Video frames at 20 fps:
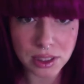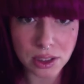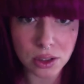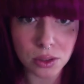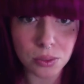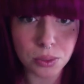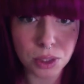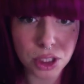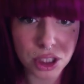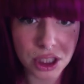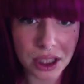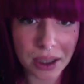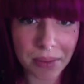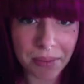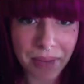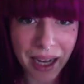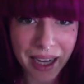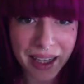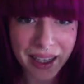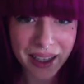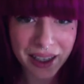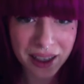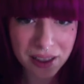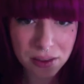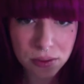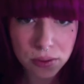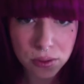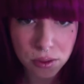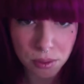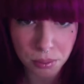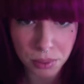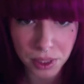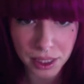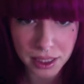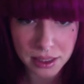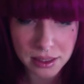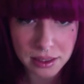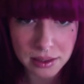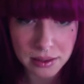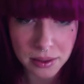you're pushing it back into
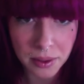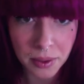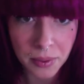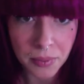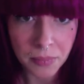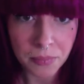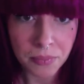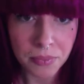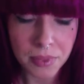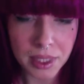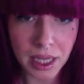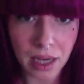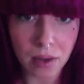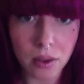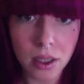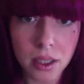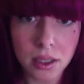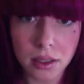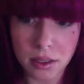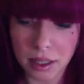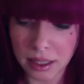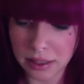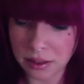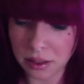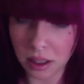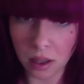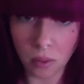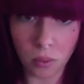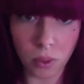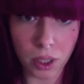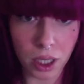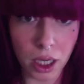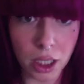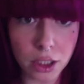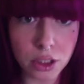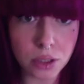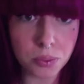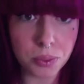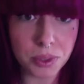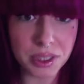place. Now, it's not
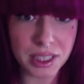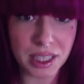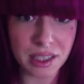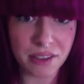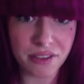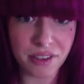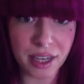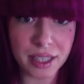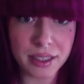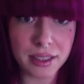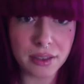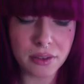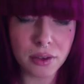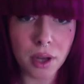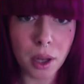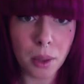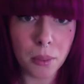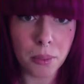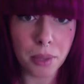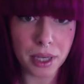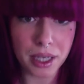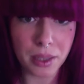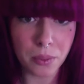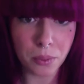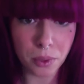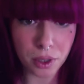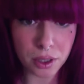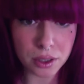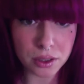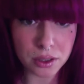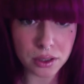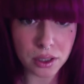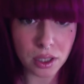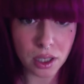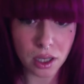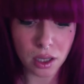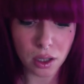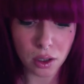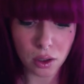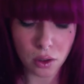100% effective, but it worked
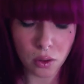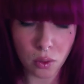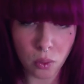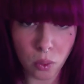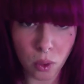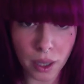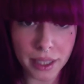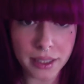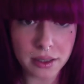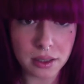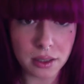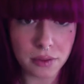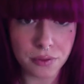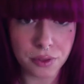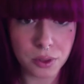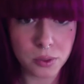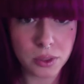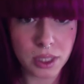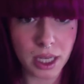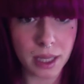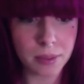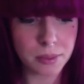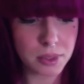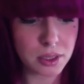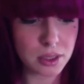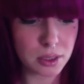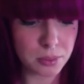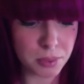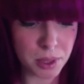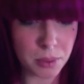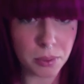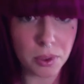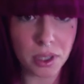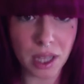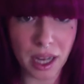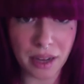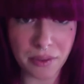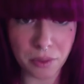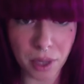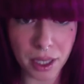quite a few times to people
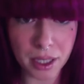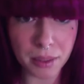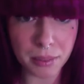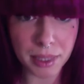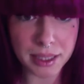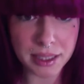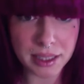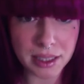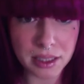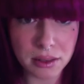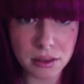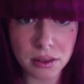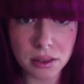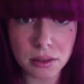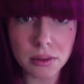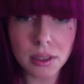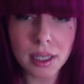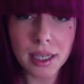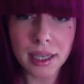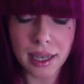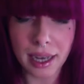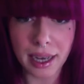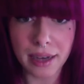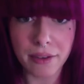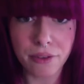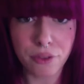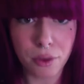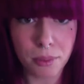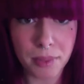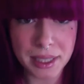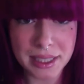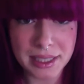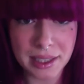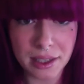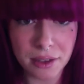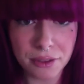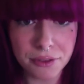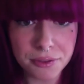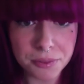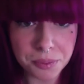I've recommended it to, and for
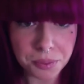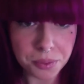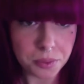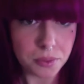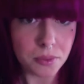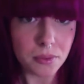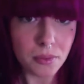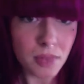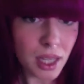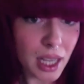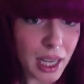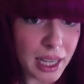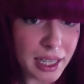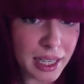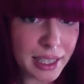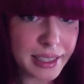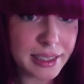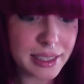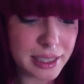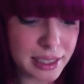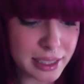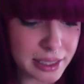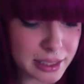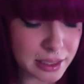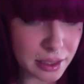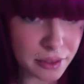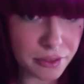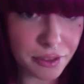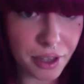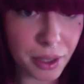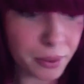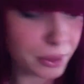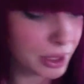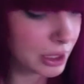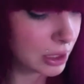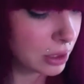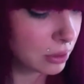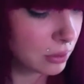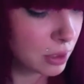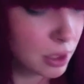myself. And I did it
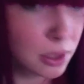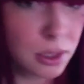very